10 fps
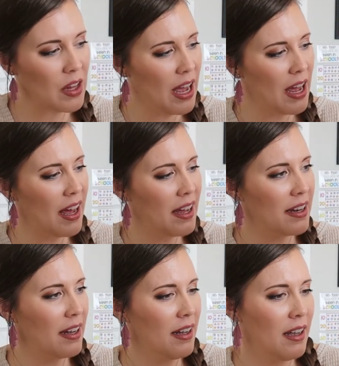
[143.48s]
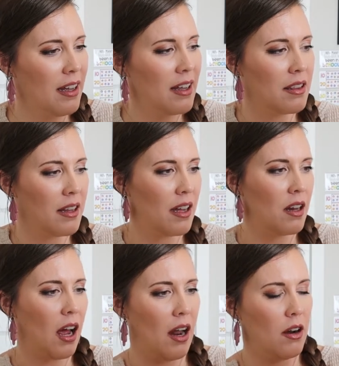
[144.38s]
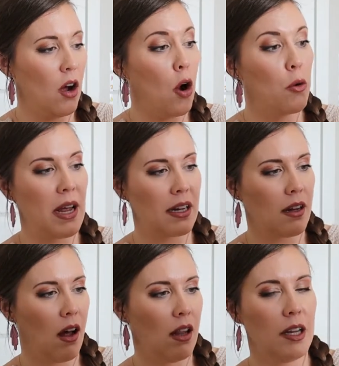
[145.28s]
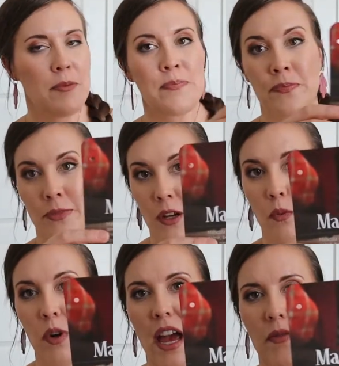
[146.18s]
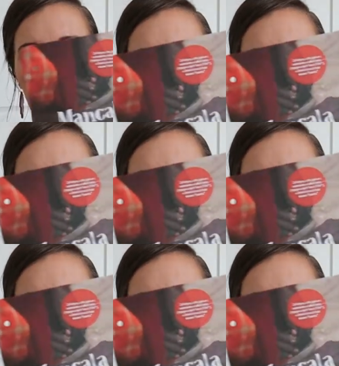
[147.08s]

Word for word: and then, oh, Mancala. We have